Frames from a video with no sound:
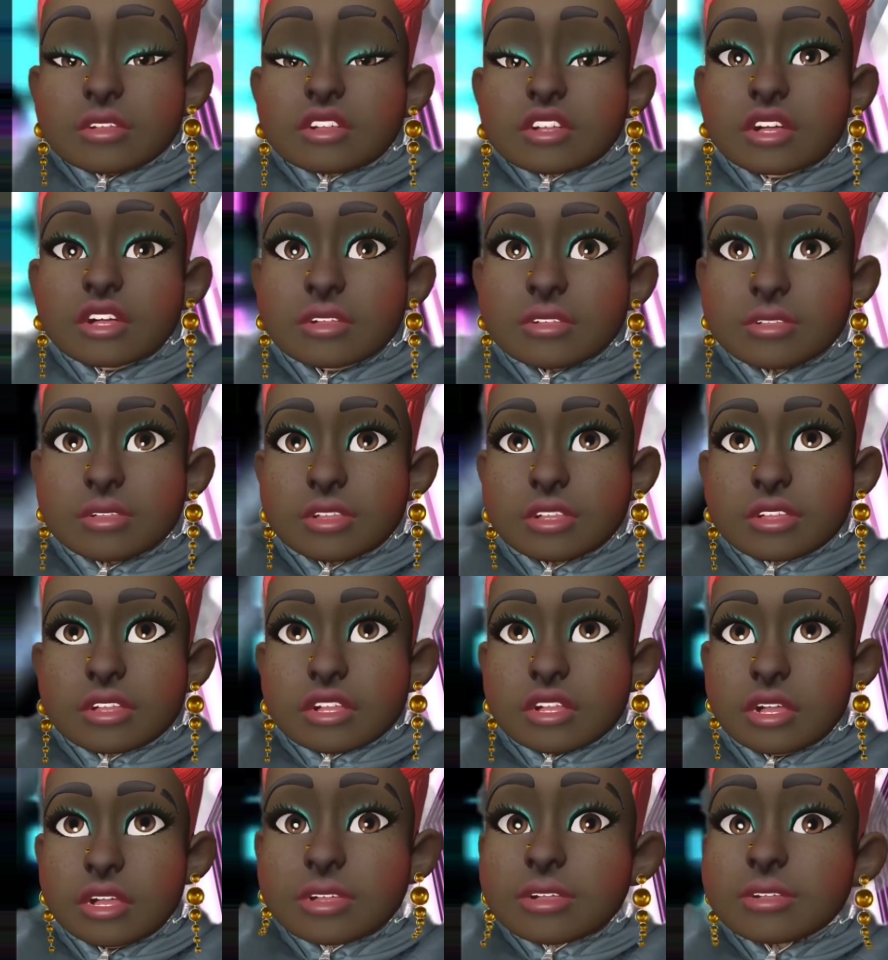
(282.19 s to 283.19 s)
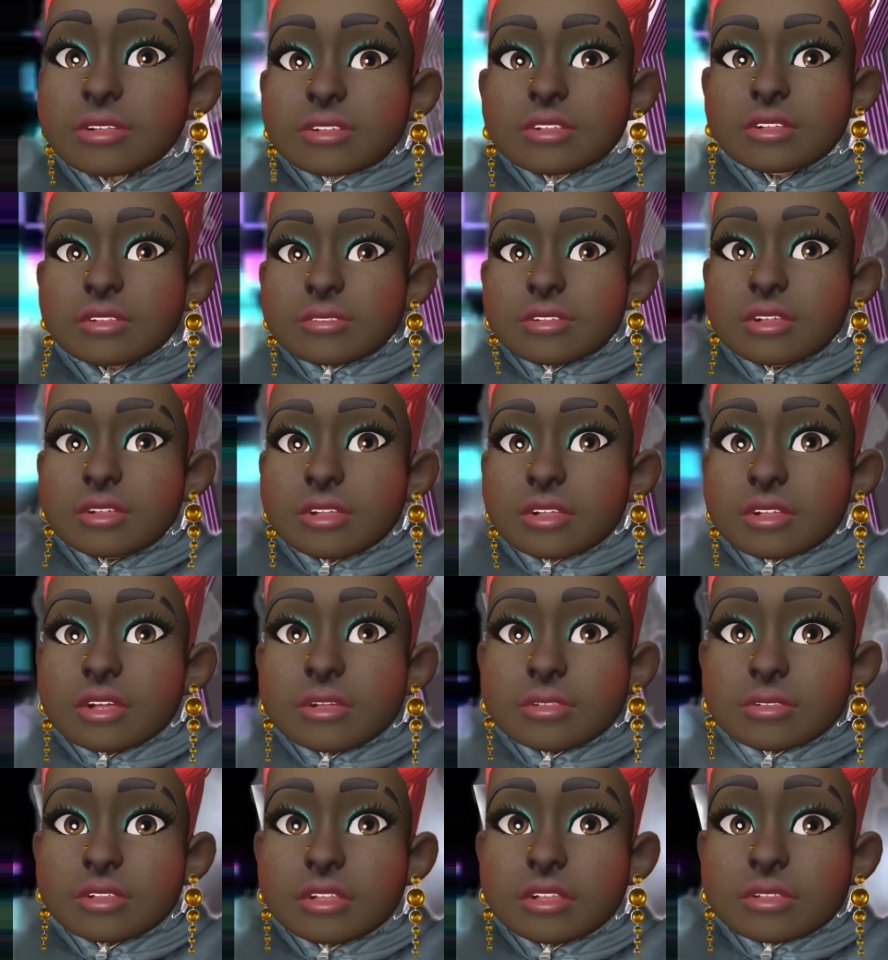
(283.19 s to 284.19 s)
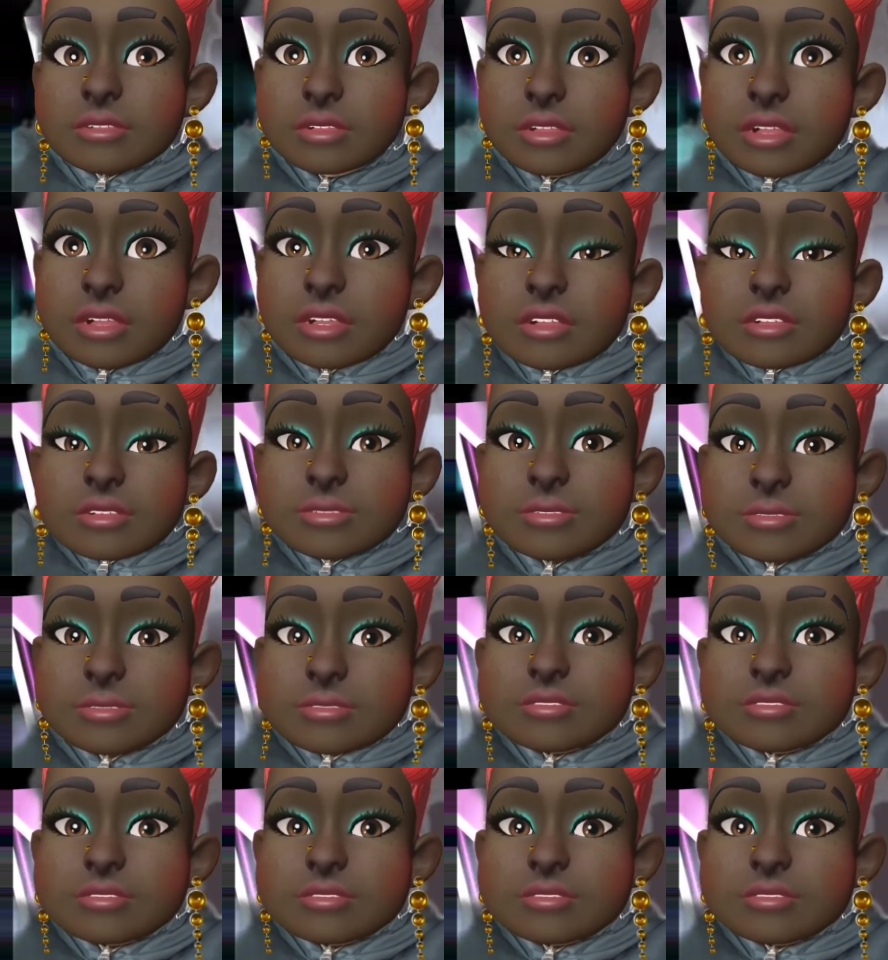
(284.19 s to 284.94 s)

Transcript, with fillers: Jehovah's Witness acquaintances rather, they're not really a friends,